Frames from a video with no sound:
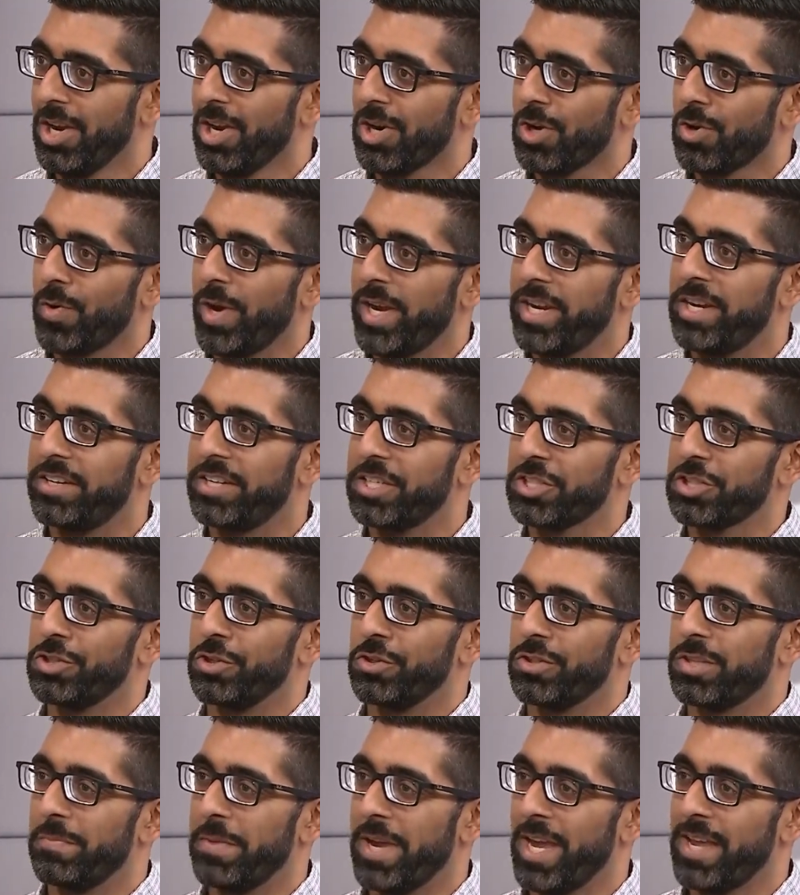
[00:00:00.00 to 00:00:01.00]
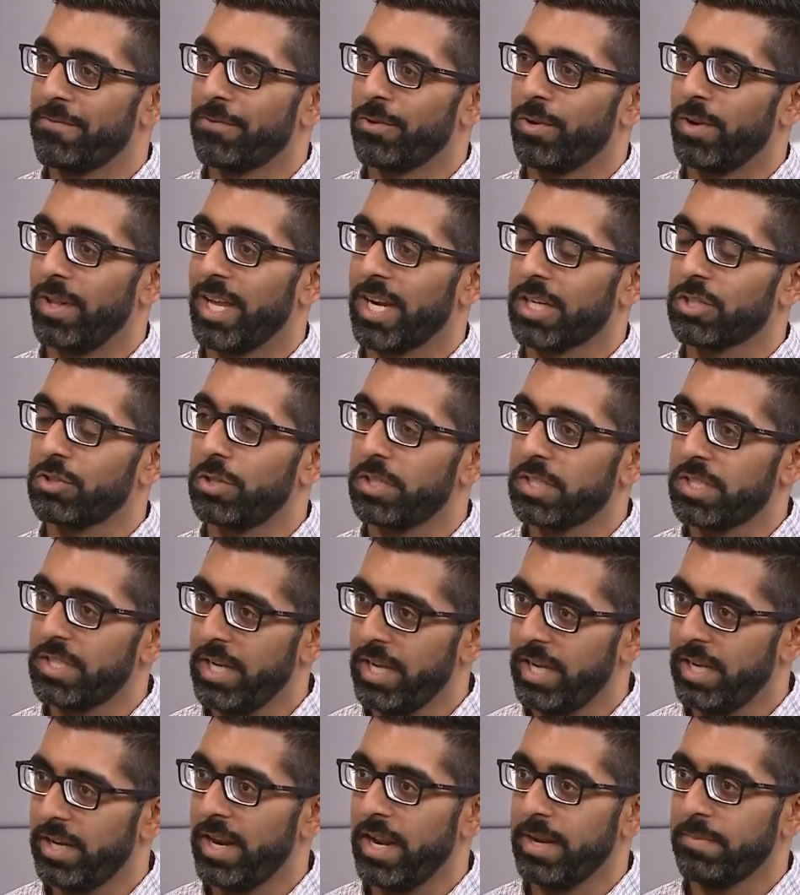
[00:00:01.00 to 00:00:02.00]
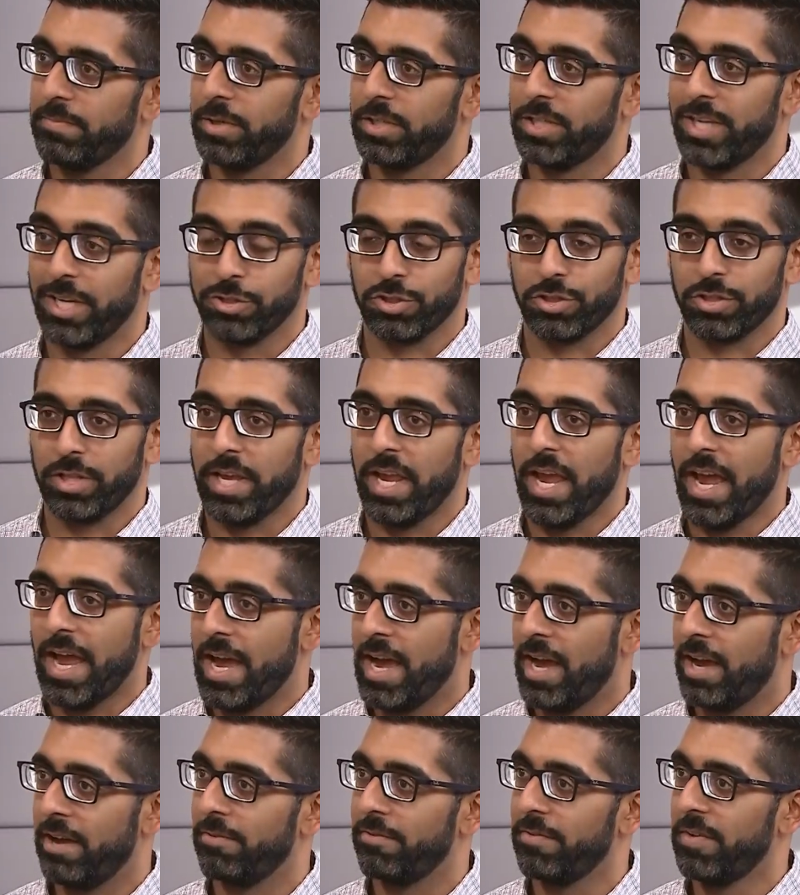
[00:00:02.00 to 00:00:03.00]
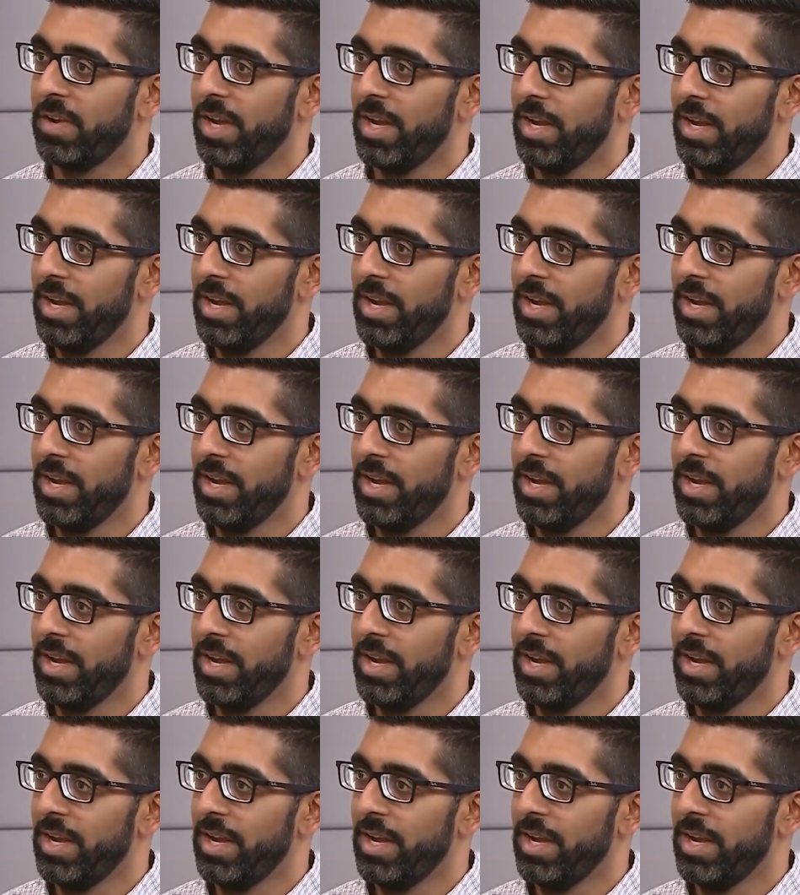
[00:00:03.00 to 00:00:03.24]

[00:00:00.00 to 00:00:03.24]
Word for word: create additional demand for electricity and potentially have